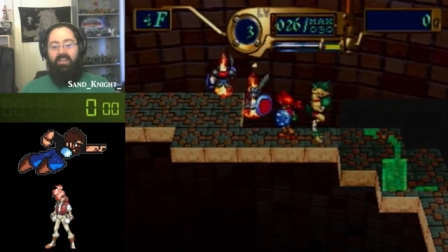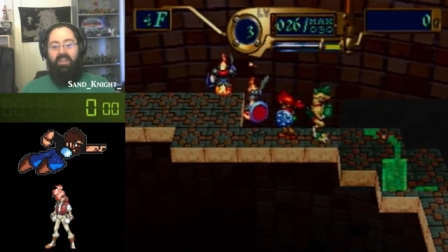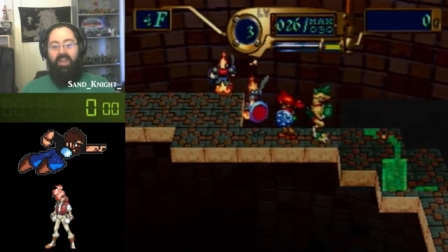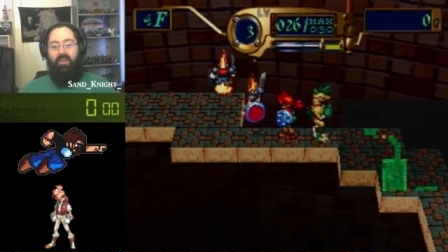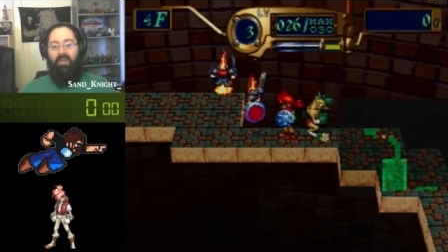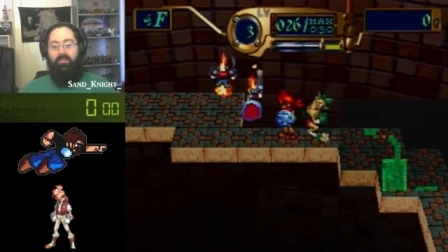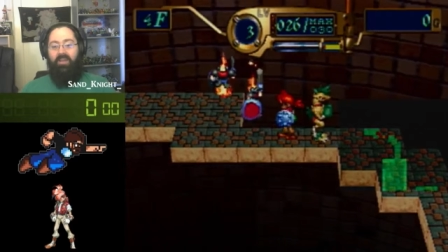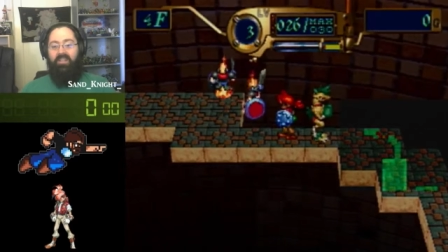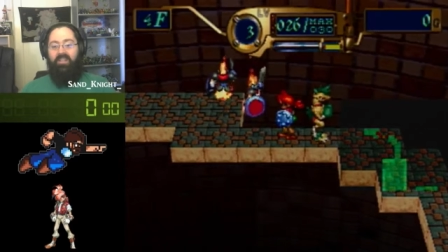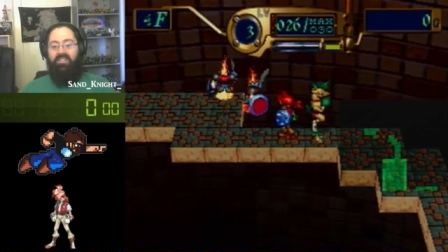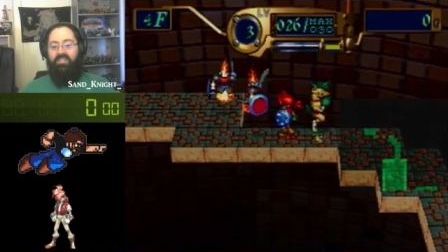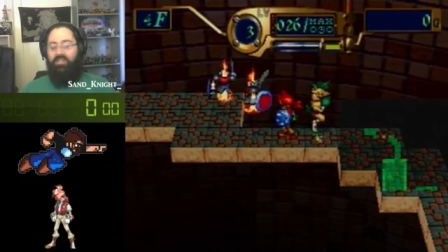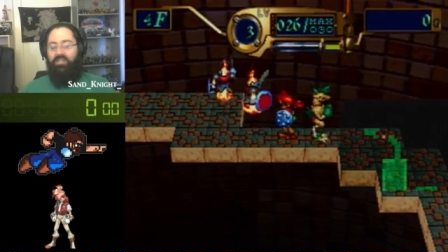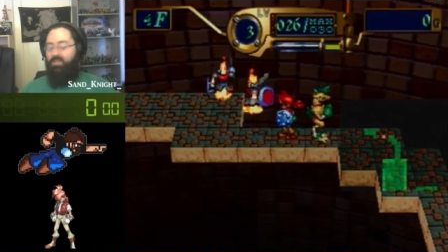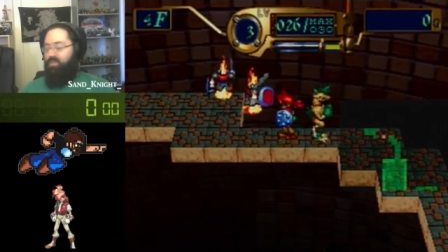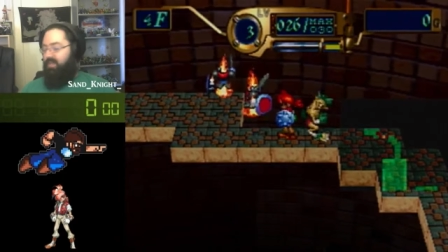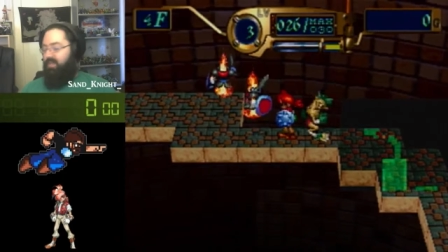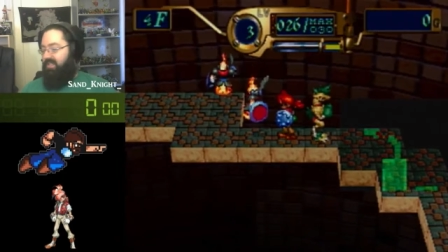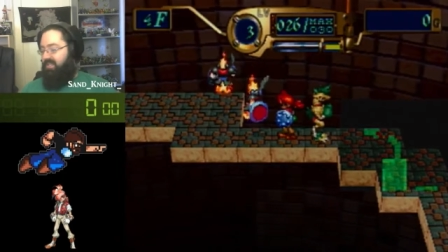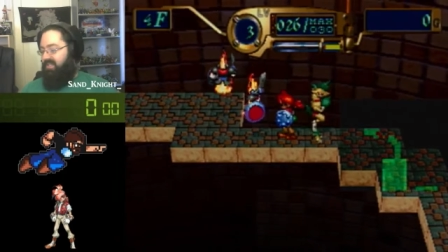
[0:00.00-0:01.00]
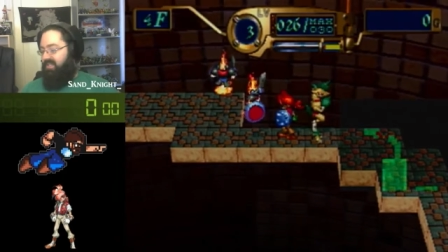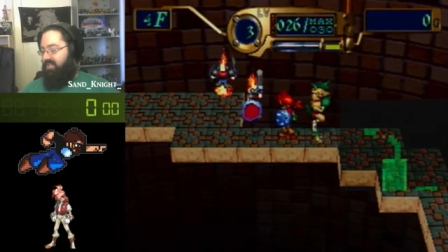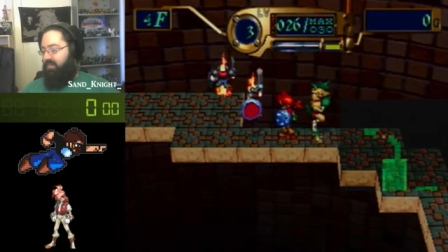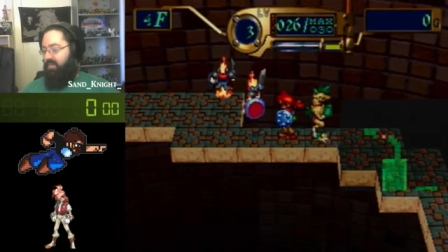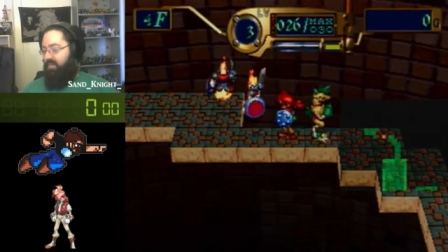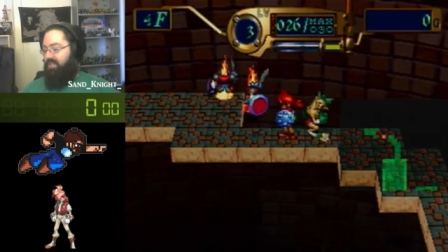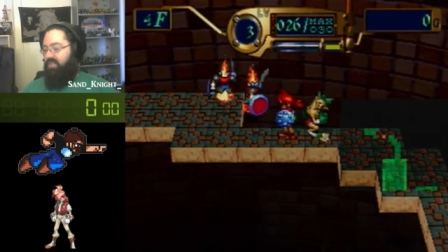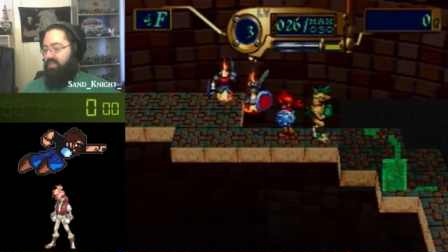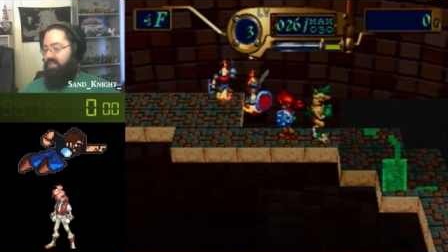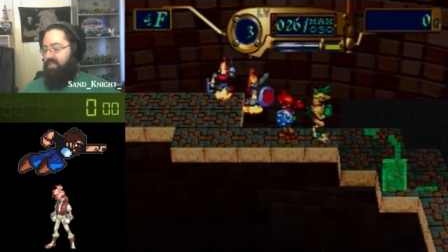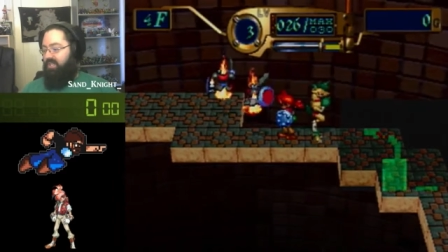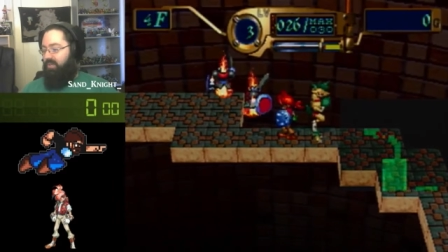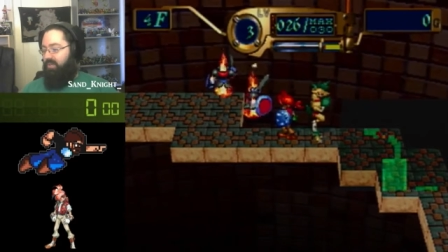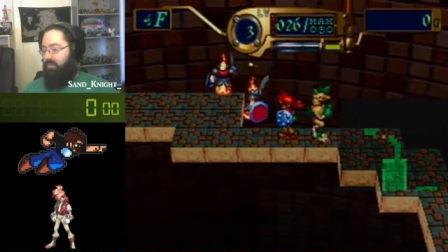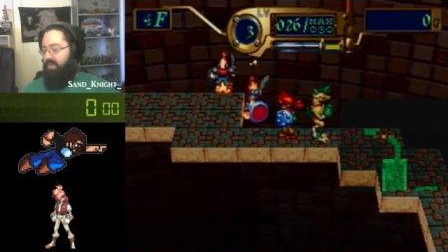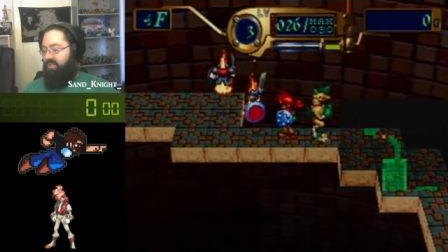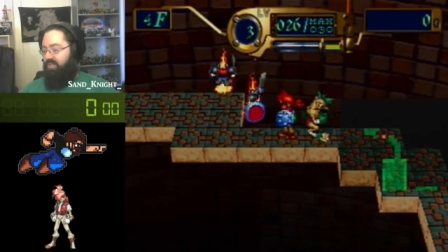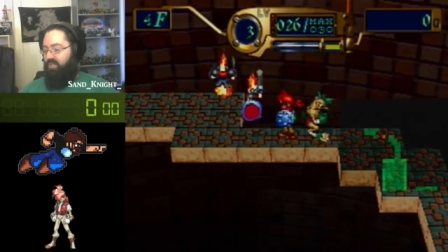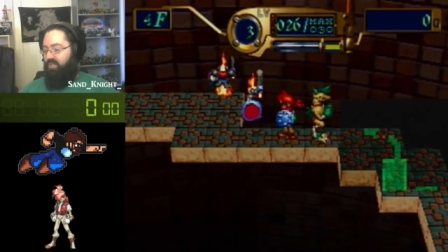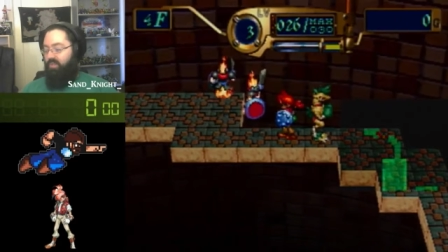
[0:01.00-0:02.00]
a monster train situation in
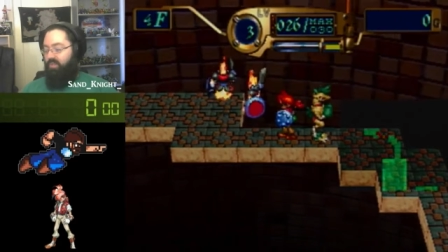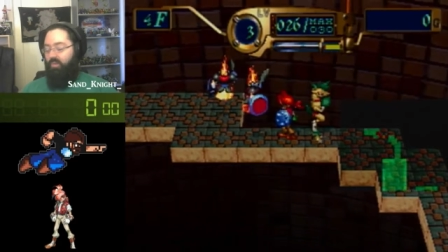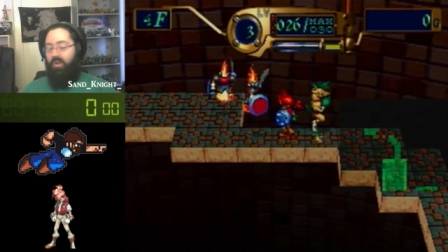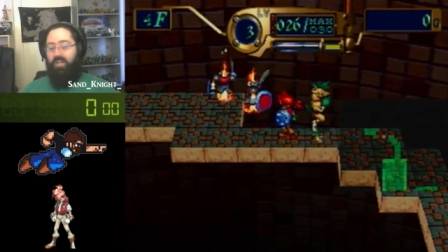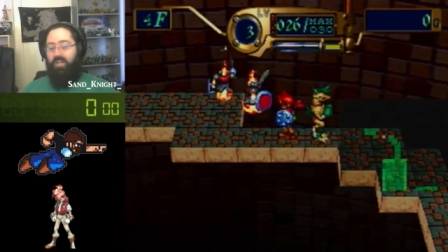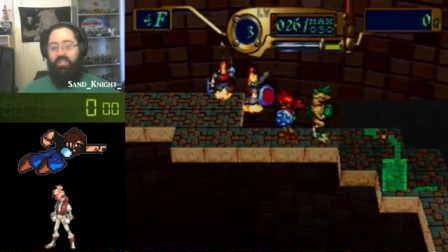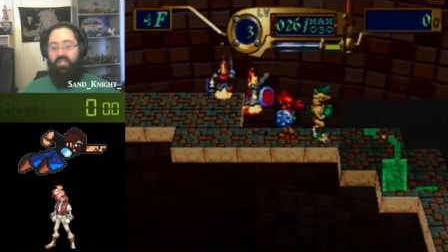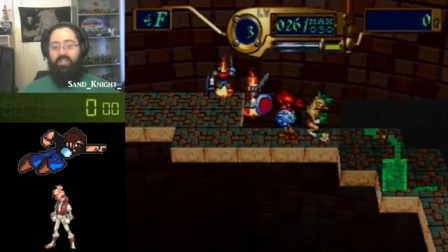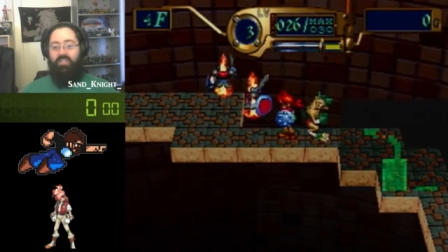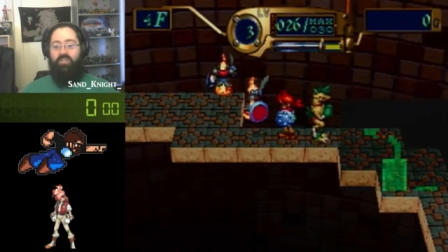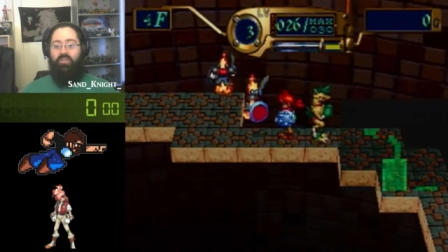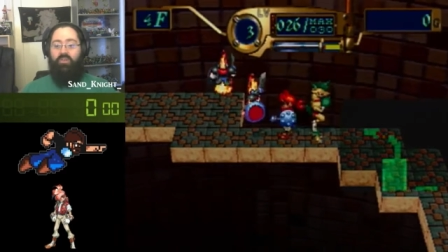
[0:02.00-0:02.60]
which you want to